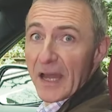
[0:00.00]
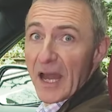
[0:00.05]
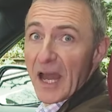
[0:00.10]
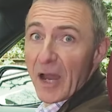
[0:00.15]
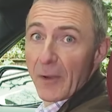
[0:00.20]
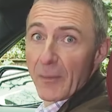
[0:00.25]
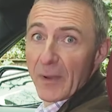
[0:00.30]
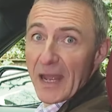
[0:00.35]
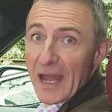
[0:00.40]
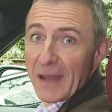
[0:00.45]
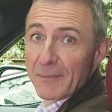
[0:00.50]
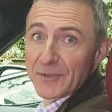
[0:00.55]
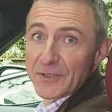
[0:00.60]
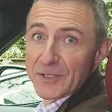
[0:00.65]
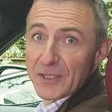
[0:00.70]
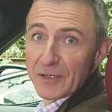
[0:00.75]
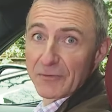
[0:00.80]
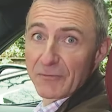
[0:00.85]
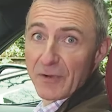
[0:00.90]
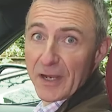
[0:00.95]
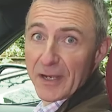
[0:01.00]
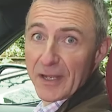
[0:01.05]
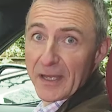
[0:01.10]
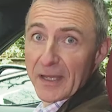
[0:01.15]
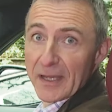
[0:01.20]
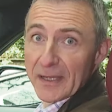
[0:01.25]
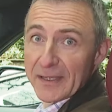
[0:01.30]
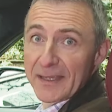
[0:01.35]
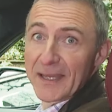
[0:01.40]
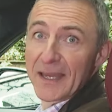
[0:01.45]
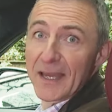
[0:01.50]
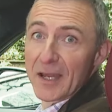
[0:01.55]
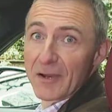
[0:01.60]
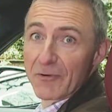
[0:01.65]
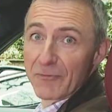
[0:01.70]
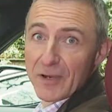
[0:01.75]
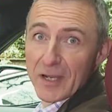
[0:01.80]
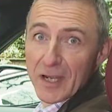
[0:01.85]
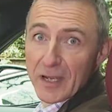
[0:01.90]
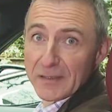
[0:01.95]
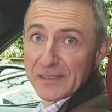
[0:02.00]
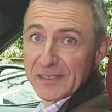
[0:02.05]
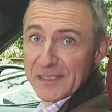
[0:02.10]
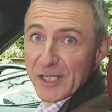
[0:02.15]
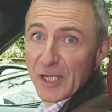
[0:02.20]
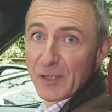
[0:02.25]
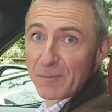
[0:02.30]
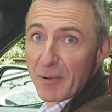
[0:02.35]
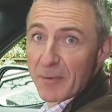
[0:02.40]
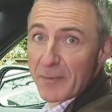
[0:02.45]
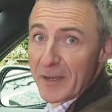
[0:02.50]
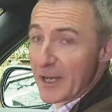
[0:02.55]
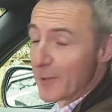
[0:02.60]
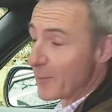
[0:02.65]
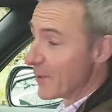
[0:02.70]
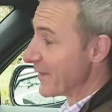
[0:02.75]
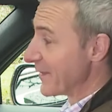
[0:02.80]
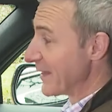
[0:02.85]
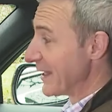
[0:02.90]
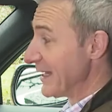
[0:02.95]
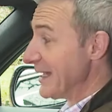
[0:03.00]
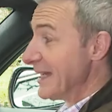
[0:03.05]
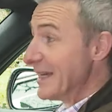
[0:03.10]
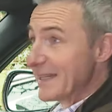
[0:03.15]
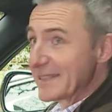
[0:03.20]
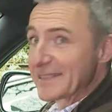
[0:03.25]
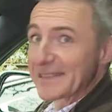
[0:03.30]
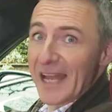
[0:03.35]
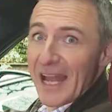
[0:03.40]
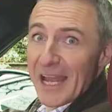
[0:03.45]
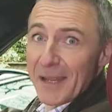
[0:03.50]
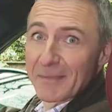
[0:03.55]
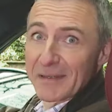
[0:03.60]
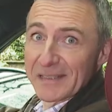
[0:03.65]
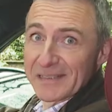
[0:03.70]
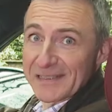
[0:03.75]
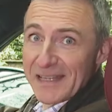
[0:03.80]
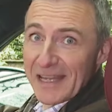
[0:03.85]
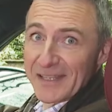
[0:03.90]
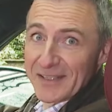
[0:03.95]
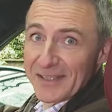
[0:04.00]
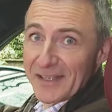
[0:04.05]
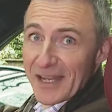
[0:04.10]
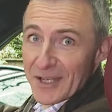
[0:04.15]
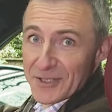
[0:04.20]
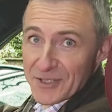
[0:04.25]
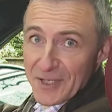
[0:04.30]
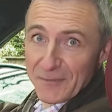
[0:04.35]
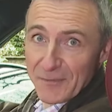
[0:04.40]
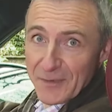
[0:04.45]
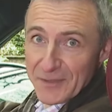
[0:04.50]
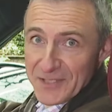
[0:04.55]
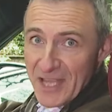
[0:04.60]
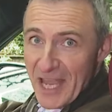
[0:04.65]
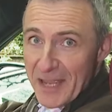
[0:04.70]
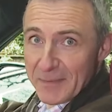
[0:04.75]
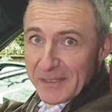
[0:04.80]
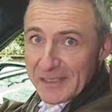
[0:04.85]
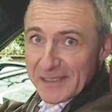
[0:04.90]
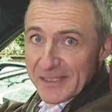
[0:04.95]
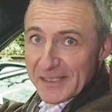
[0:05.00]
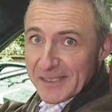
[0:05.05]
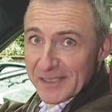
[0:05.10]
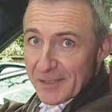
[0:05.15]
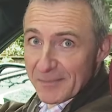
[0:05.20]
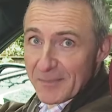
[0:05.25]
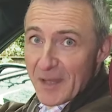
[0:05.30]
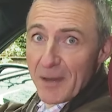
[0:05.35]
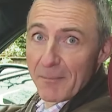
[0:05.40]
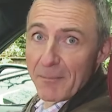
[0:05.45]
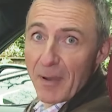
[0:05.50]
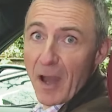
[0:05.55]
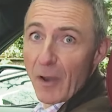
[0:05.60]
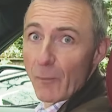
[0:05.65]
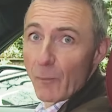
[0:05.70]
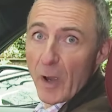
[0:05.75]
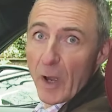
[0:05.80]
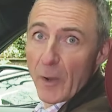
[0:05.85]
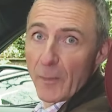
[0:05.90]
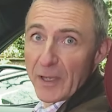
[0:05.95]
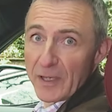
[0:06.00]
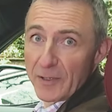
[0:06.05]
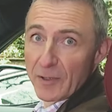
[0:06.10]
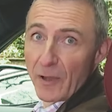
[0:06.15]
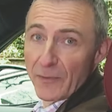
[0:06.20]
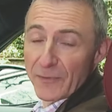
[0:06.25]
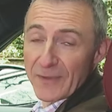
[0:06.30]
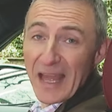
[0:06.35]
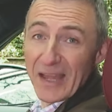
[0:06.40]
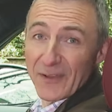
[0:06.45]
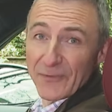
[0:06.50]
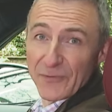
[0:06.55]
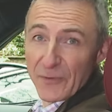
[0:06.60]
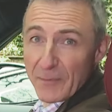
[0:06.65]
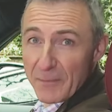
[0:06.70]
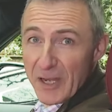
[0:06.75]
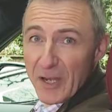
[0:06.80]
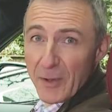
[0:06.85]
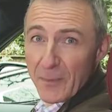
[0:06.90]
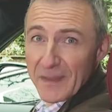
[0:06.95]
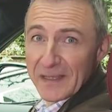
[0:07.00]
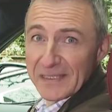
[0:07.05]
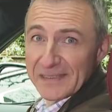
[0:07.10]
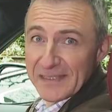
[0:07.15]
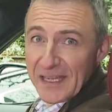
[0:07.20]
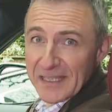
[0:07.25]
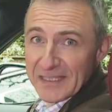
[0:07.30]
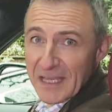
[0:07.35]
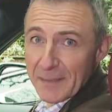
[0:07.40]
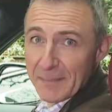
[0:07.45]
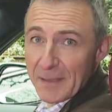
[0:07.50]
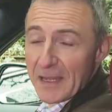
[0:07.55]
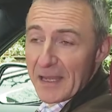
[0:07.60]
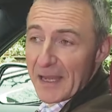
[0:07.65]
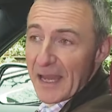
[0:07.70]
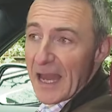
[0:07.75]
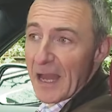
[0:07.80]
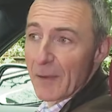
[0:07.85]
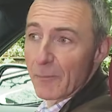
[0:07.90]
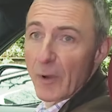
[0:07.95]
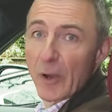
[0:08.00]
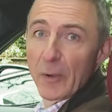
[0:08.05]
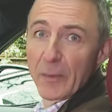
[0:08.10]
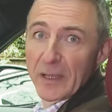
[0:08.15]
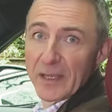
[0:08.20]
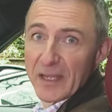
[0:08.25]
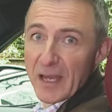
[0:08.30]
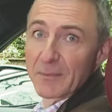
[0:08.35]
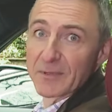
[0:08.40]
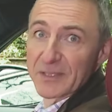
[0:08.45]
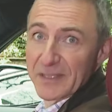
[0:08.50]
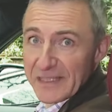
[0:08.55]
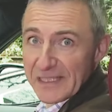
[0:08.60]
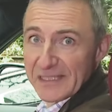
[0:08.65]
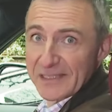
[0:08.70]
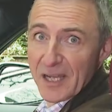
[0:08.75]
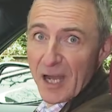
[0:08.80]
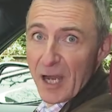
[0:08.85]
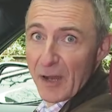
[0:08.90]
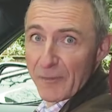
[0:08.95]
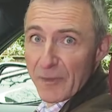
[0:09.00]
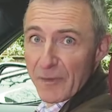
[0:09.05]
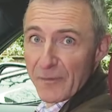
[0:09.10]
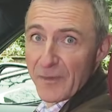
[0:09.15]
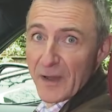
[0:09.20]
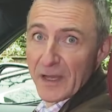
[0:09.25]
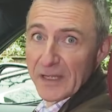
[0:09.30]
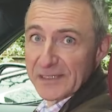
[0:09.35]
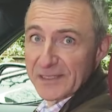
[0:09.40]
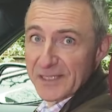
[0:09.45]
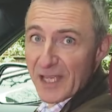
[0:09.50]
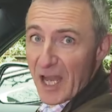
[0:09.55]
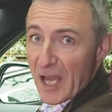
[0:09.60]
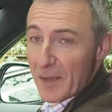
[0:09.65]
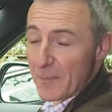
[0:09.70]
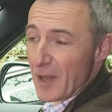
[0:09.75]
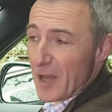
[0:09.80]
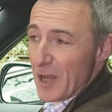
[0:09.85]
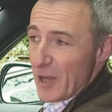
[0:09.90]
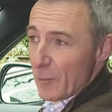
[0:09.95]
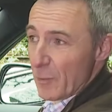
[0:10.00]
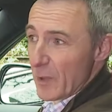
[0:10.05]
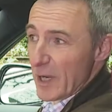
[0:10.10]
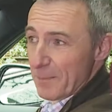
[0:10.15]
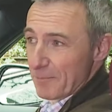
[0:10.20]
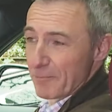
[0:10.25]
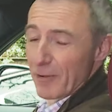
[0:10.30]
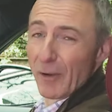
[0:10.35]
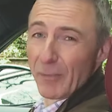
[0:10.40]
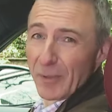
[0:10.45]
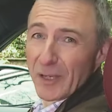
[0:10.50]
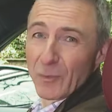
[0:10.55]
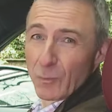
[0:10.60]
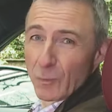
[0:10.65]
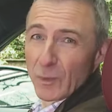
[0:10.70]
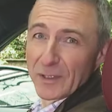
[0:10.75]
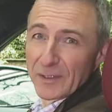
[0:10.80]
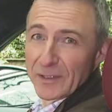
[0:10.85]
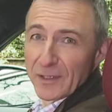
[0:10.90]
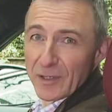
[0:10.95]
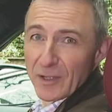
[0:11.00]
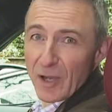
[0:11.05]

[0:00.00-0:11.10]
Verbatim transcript: Uh, we happen to run a Kia Rio Super Mini with the same center dash infotainment system, but were we not as familiar with this setup and were we coming to this car for the first time, we probably wouldn't